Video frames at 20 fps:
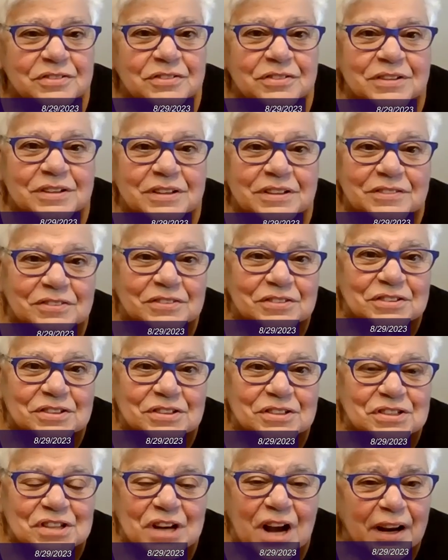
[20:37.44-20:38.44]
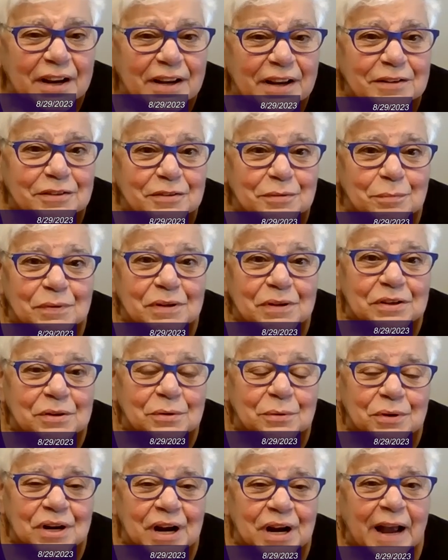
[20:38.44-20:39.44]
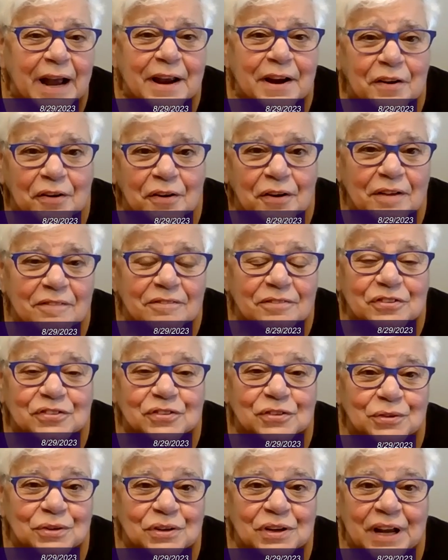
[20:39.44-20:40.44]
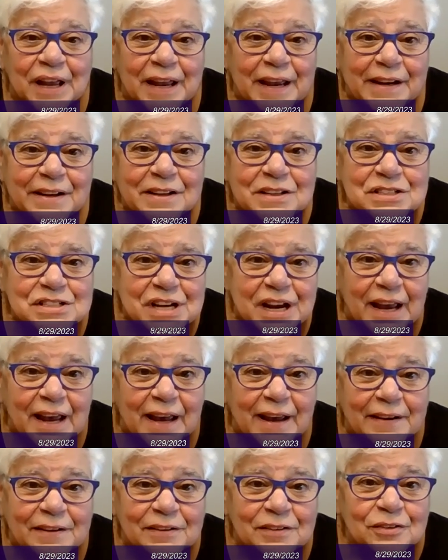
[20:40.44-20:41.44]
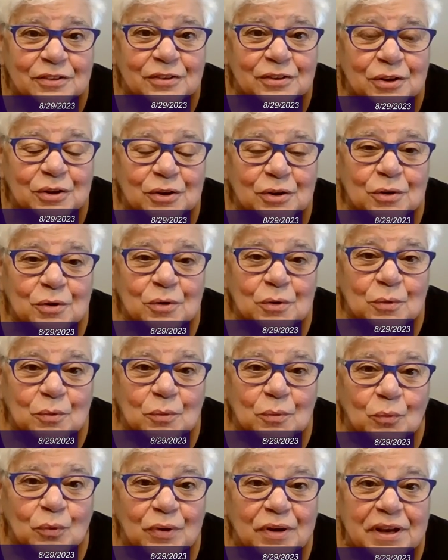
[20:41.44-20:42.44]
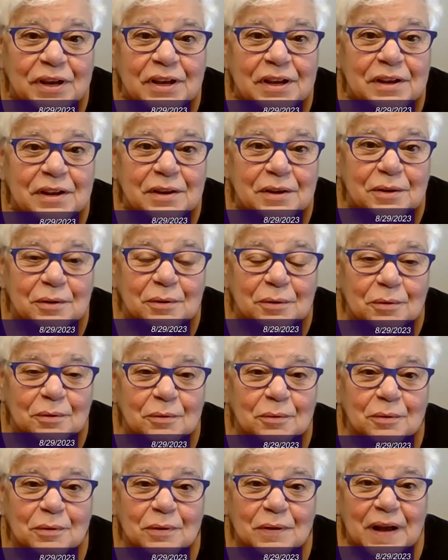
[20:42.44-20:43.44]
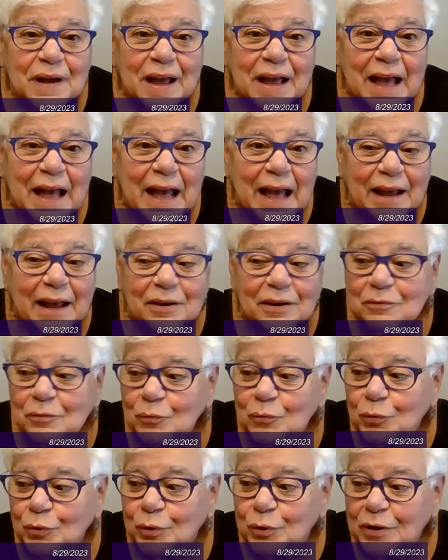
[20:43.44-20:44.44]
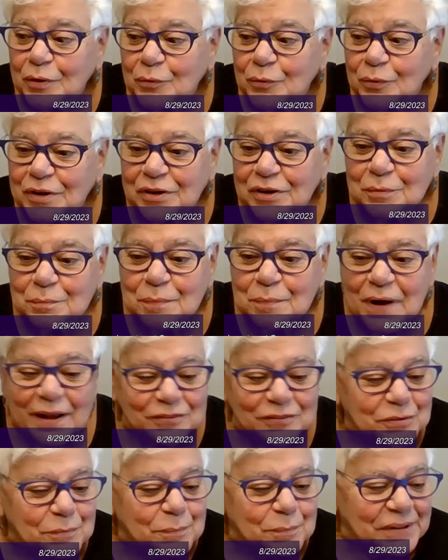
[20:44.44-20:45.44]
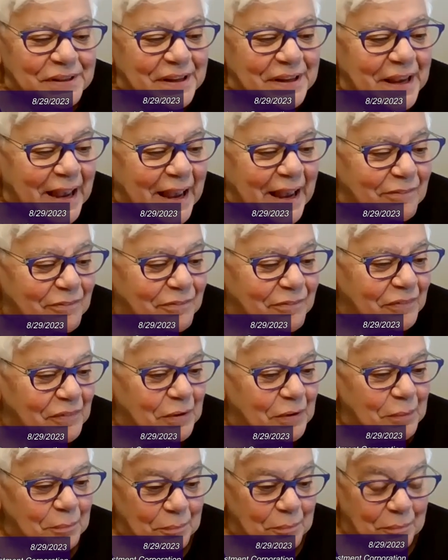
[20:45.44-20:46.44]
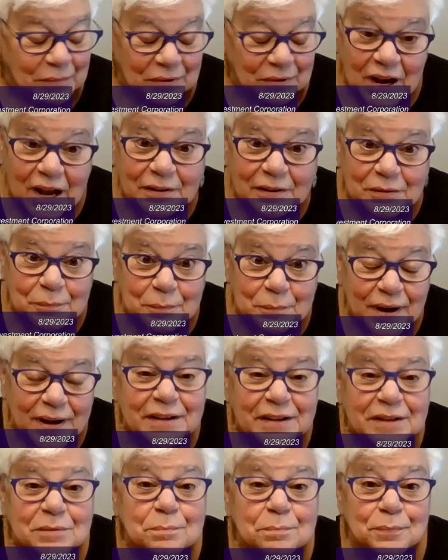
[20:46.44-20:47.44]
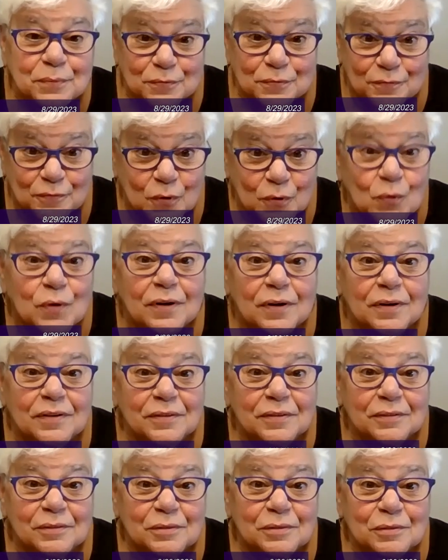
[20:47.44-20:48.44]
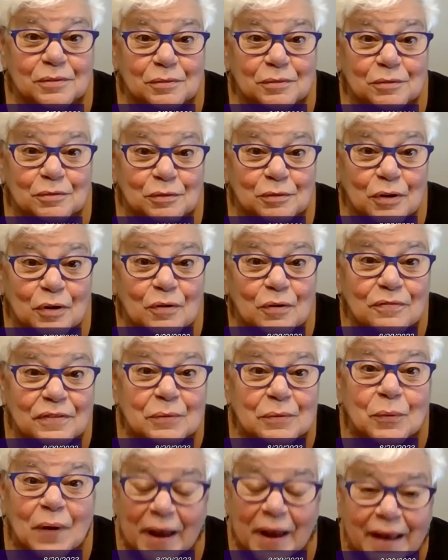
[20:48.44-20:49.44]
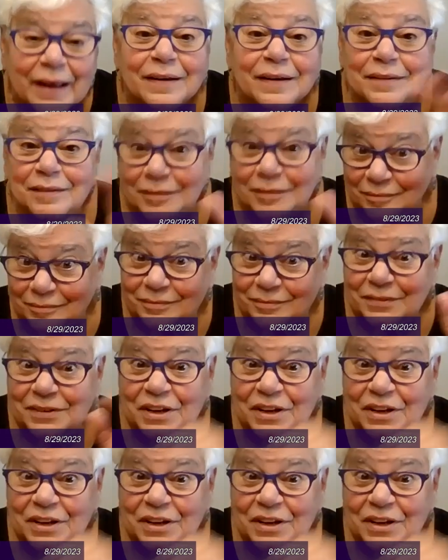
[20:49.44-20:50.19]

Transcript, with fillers: just it's just shocking to me. You and I are of a certain age, and we had were we could possibly have gotten pregnant before Roe v. Wade,